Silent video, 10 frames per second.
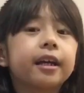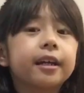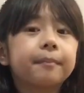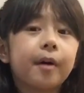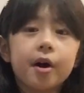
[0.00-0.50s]

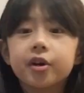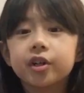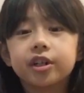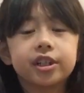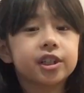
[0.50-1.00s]

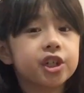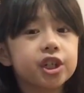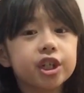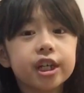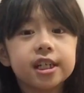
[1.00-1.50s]
Harry Potter
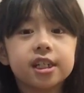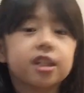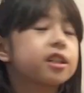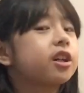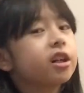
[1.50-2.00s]
and his
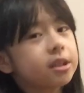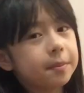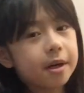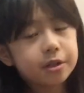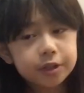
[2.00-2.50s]
journeys, and
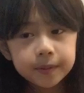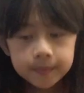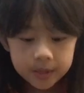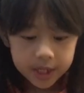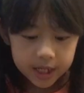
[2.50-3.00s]
it talks
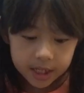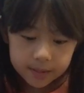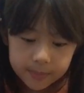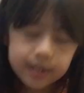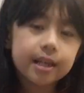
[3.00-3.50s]
about
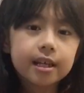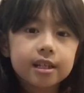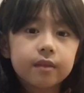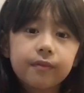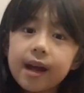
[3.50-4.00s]

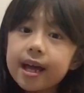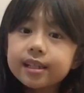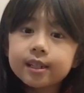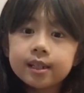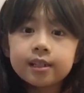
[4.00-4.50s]
him and
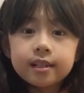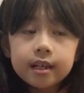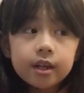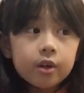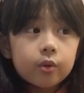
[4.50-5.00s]
his
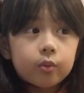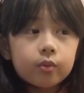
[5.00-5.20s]
friends, and